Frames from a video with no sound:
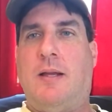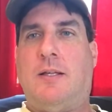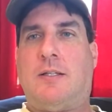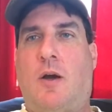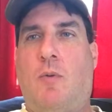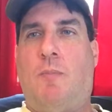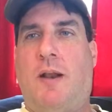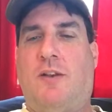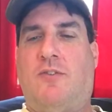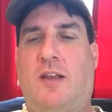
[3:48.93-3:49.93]
So,
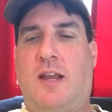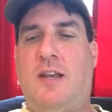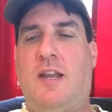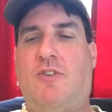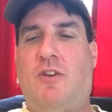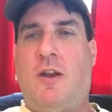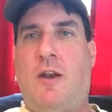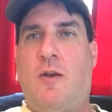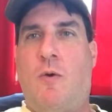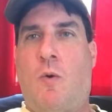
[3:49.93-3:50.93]
but it's the
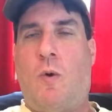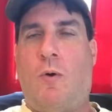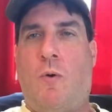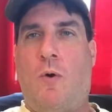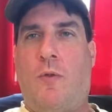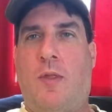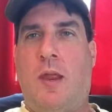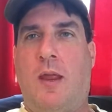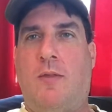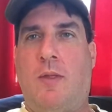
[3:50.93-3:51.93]
condition or
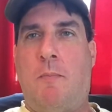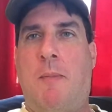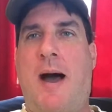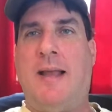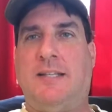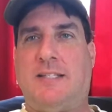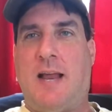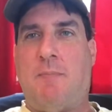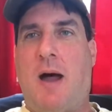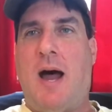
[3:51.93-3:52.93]
the
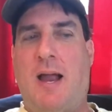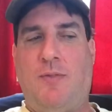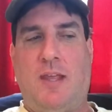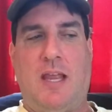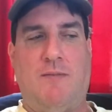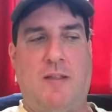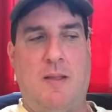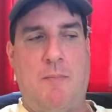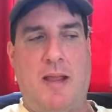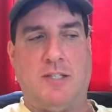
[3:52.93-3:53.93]
mindset behind the giving
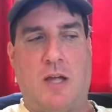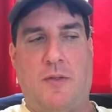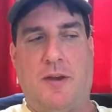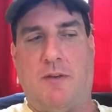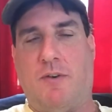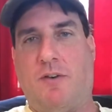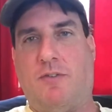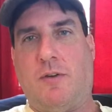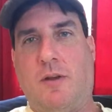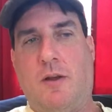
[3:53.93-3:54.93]
that makes all the
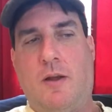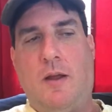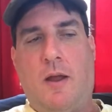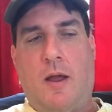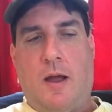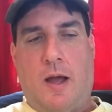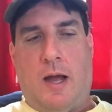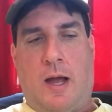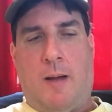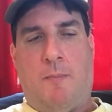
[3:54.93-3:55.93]
difference.
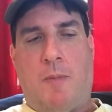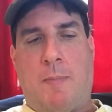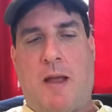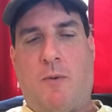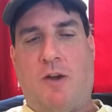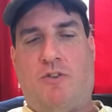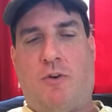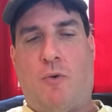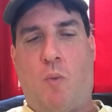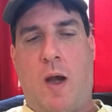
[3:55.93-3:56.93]
I'm not quite
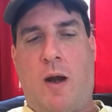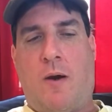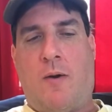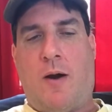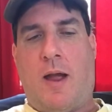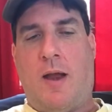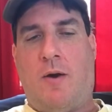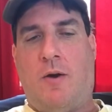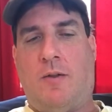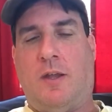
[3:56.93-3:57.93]
sure where I
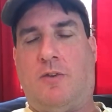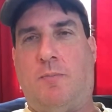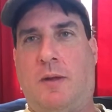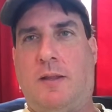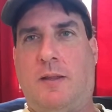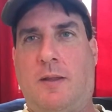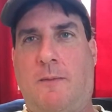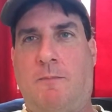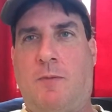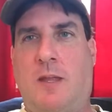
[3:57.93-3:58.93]
heard this, but
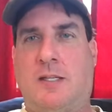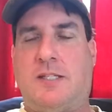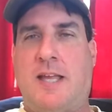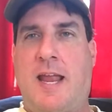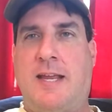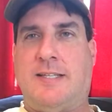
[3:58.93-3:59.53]
the saying